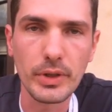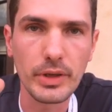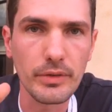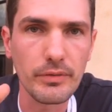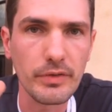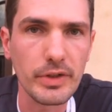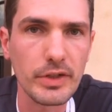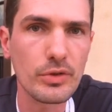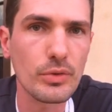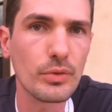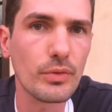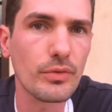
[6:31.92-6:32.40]

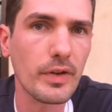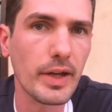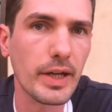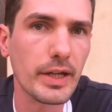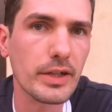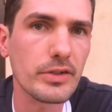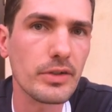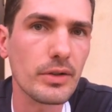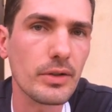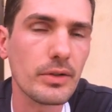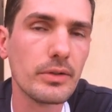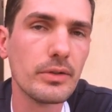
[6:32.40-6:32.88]
doing the visual
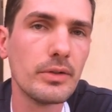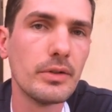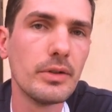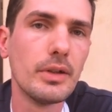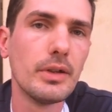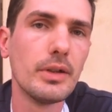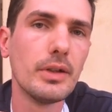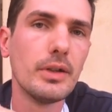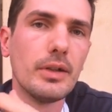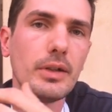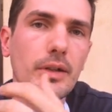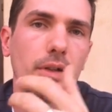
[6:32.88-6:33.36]
effects
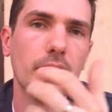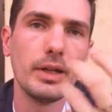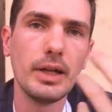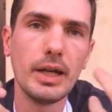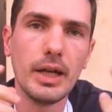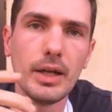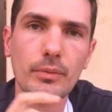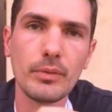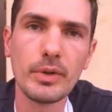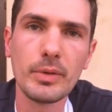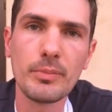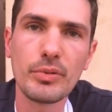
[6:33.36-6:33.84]
on,
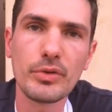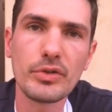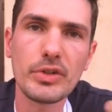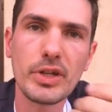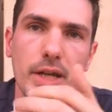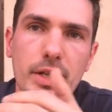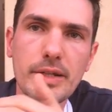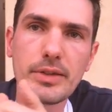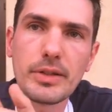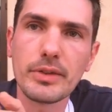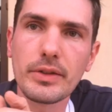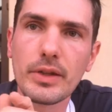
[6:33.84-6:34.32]
and we
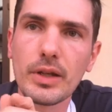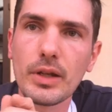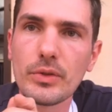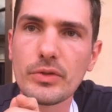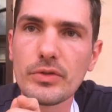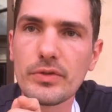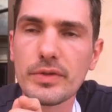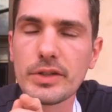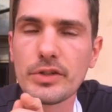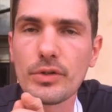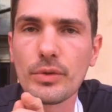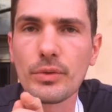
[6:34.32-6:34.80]
projected
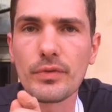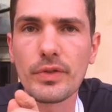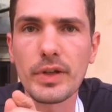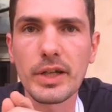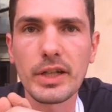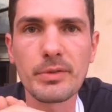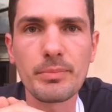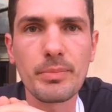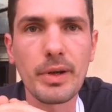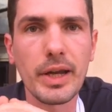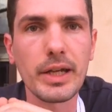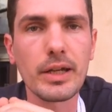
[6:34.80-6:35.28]
those visual
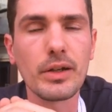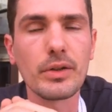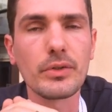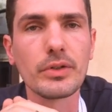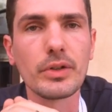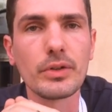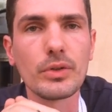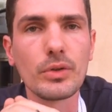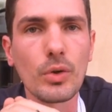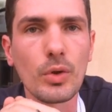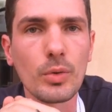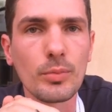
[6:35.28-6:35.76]
effects
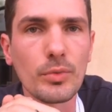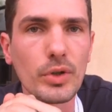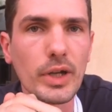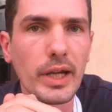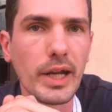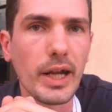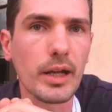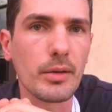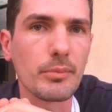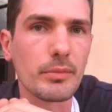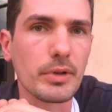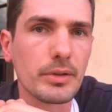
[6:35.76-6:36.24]
back on the
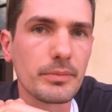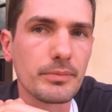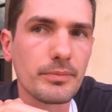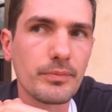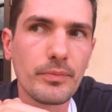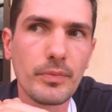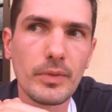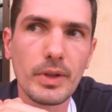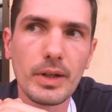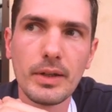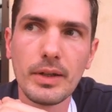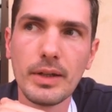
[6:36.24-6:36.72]
normal camera.
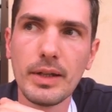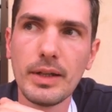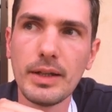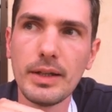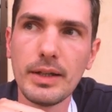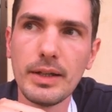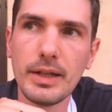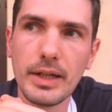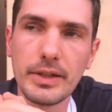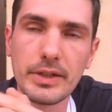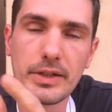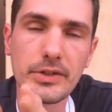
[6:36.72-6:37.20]

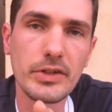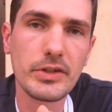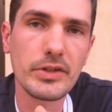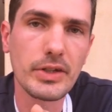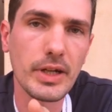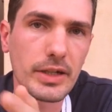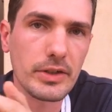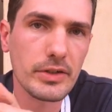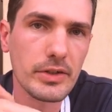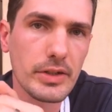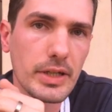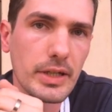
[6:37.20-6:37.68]
And
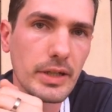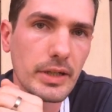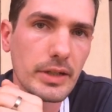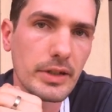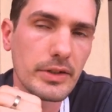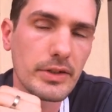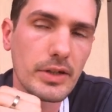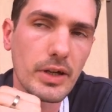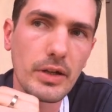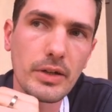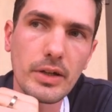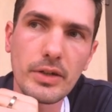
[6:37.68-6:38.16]
this is
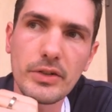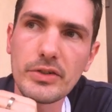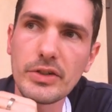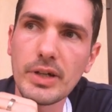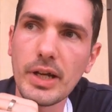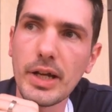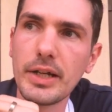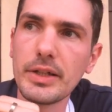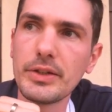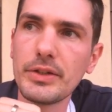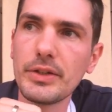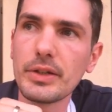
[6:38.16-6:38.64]
actually, it's on
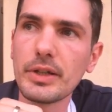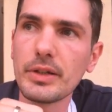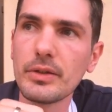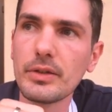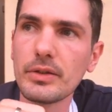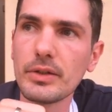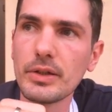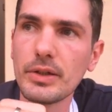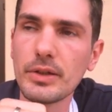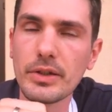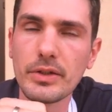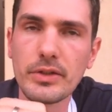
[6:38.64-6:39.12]
our site. You
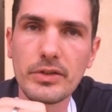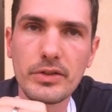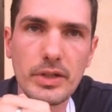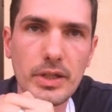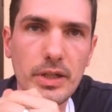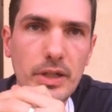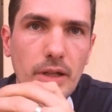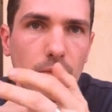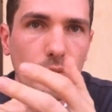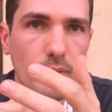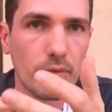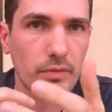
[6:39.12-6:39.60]
can
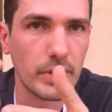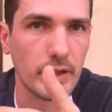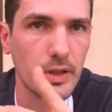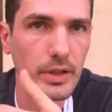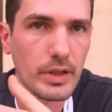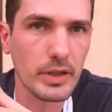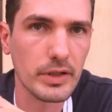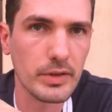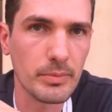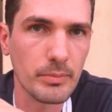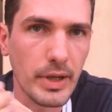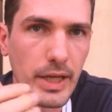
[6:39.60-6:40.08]
see a
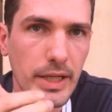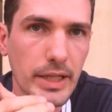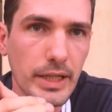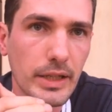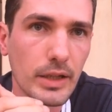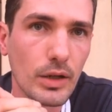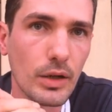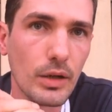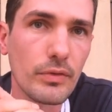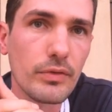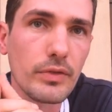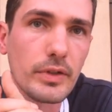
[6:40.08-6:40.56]
very nice
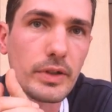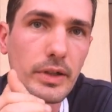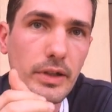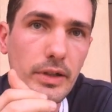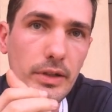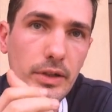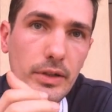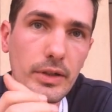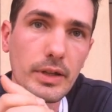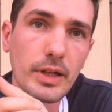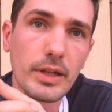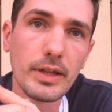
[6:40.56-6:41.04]
making of,
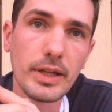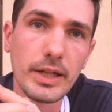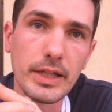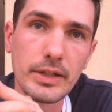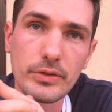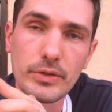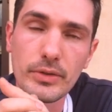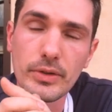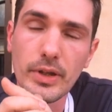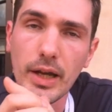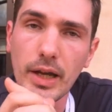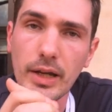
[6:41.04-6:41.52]
and you can
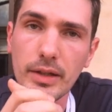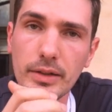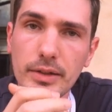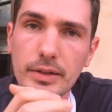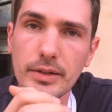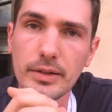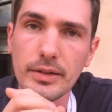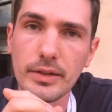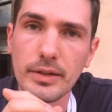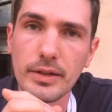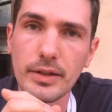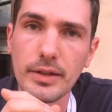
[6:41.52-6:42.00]
link to
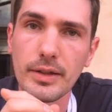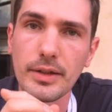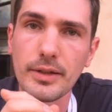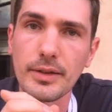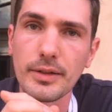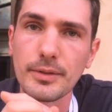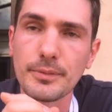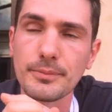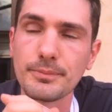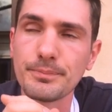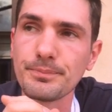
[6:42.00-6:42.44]
that. And